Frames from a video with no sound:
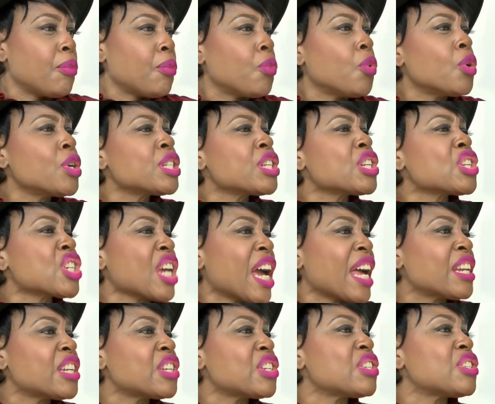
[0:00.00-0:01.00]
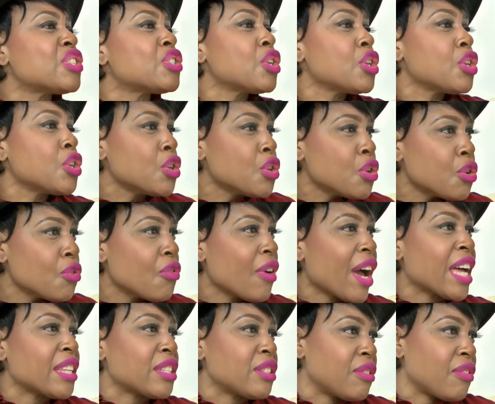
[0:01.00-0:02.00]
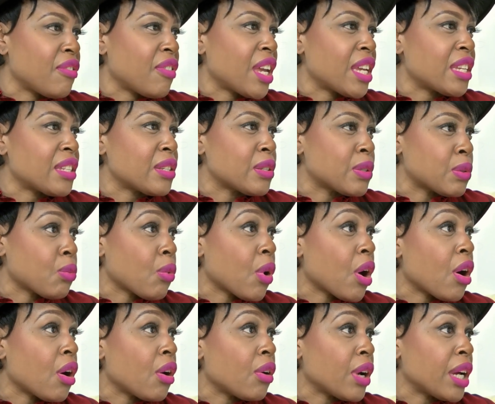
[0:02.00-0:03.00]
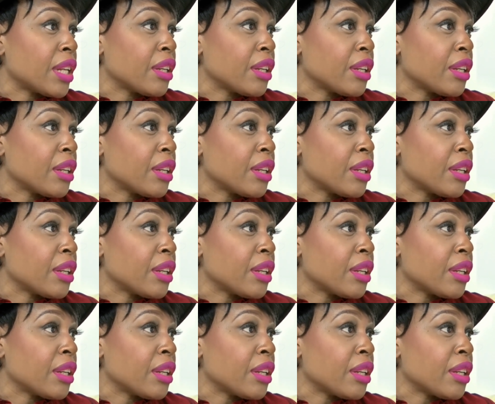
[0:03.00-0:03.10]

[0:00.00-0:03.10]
What is the challenges that you've had to face as well?